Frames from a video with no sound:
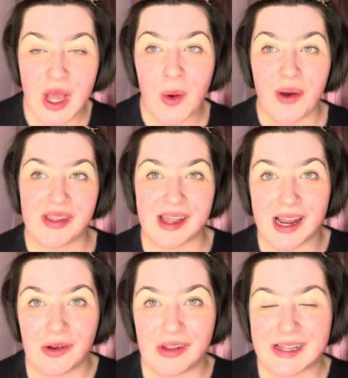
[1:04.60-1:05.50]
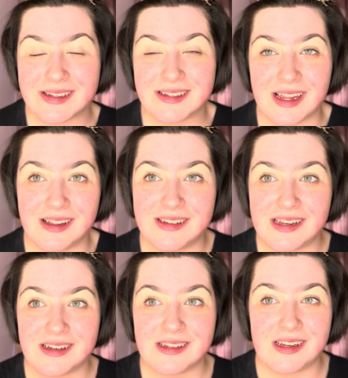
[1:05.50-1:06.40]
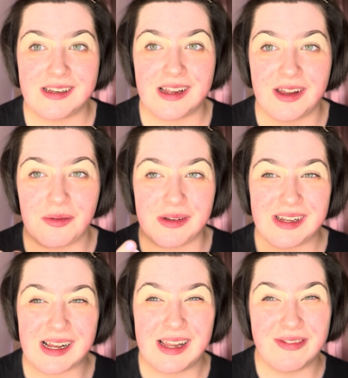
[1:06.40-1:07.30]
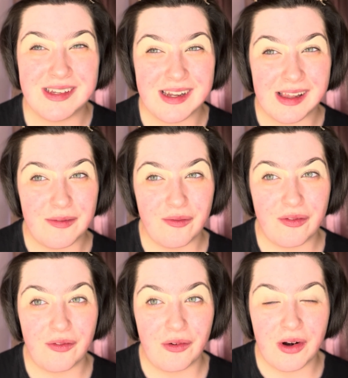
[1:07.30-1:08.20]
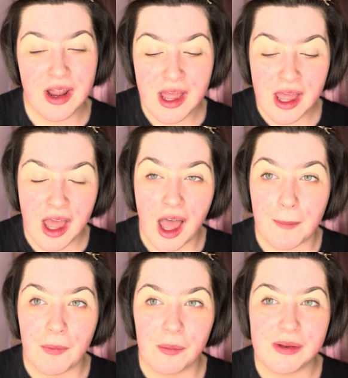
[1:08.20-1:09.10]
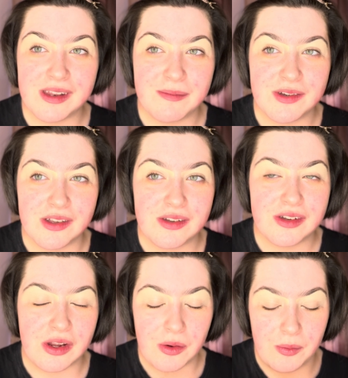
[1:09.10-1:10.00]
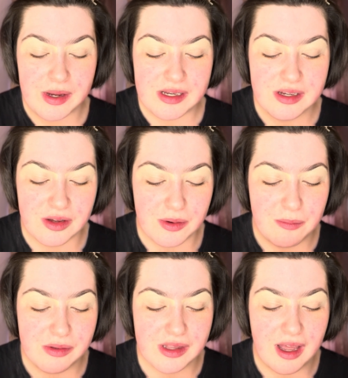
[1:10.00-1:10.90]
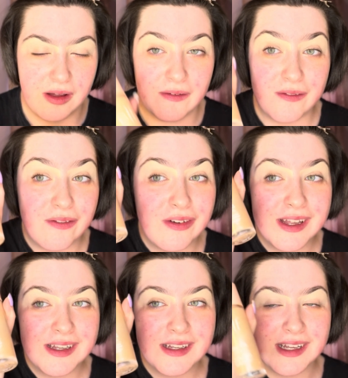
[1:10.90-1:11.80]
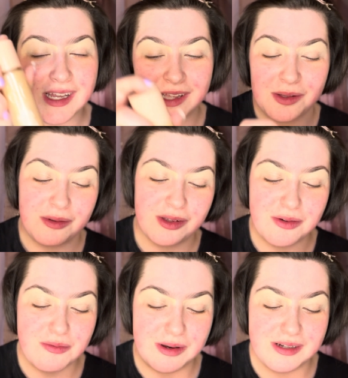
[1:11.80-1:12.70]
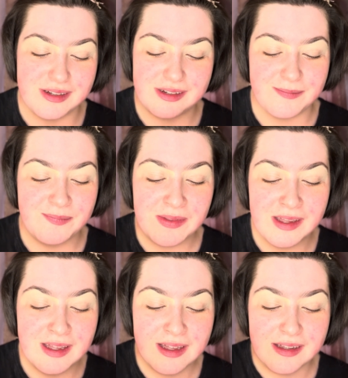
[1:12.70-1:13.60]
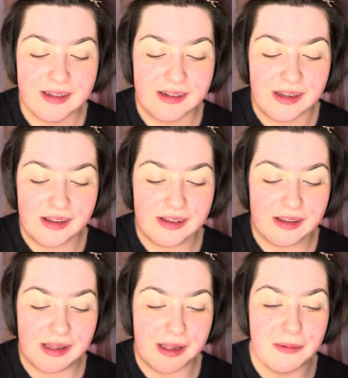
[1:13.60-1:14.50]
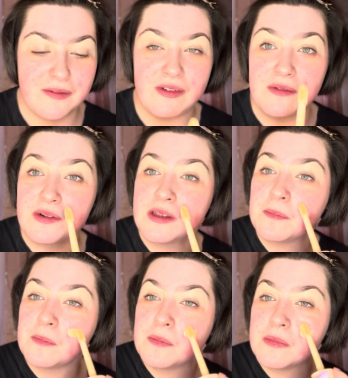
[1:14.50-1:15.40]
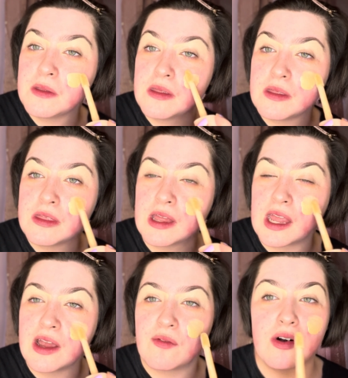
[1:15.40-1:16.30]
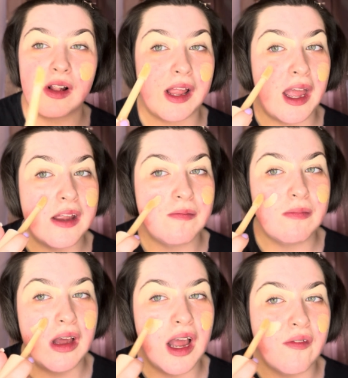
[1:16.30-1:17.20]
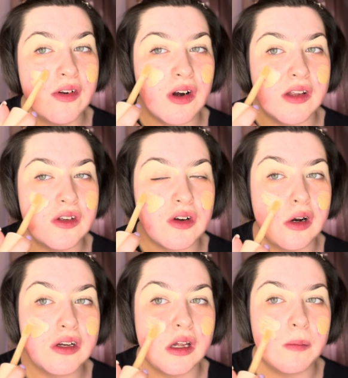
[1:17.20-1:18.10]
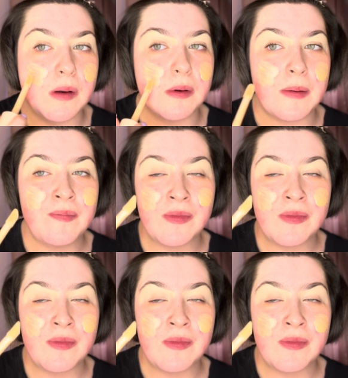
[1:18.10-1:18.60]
while that kind of like settles in, because I always like leave it to settle in for a moment, I'm just going to go in with the e.l.f. Halo Glow, which is still like my favourite thing ever. Like I haven't tried the Charlotte Tilbury, but